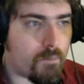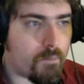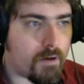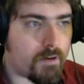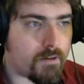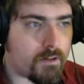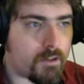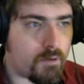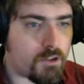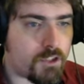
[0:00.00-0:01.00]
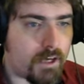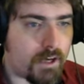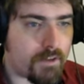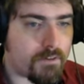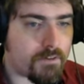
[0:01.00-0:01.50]
But Yojih
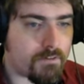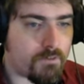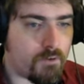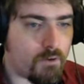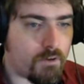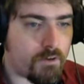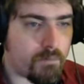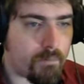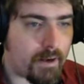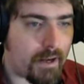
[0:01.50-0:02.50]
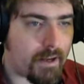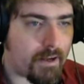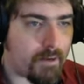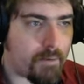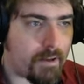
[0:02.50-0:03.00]
has fallen
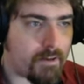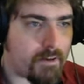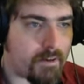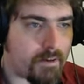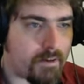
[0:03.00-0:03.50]
back a bit.